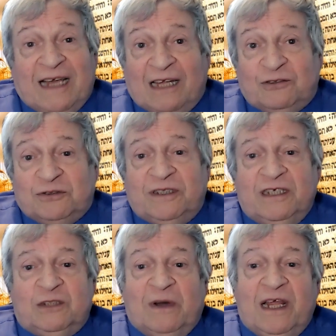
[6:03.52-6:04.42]
the
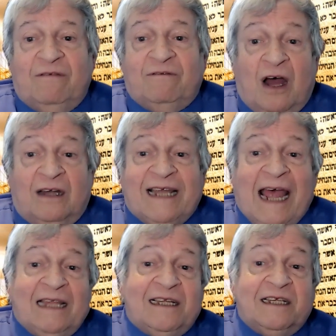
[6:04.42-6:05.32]
Sadducees believed God
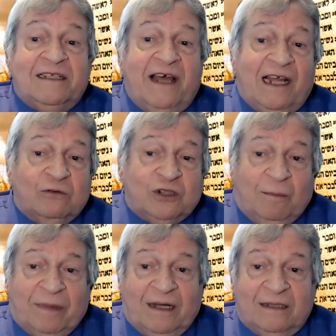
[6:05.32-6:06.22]
added a day to
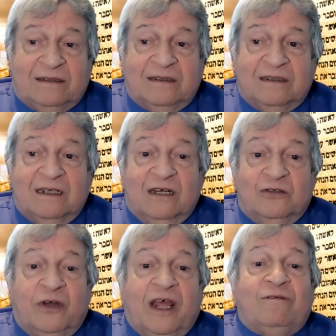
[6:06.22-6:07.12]
Shabbat
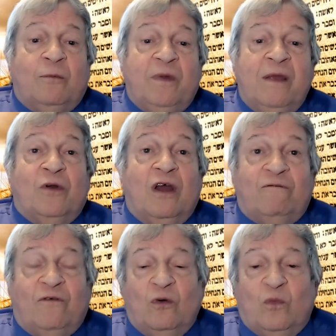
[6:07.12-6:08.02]
to give the people
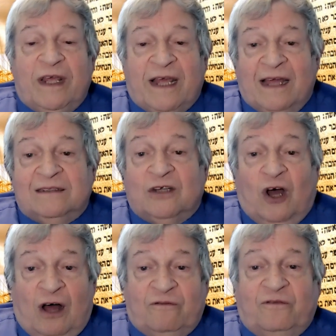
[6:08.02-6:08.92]
a full weekend
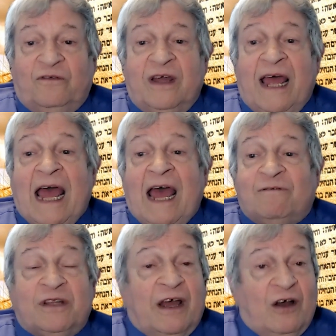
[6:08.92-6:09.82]
off
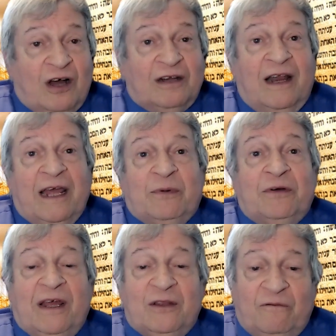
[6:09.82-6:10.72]
after their hard
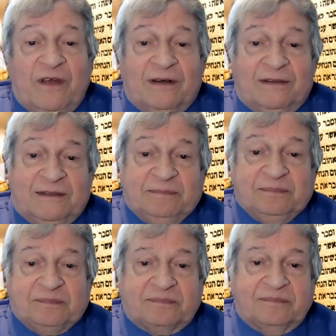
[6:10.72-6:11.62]
labor in the fields.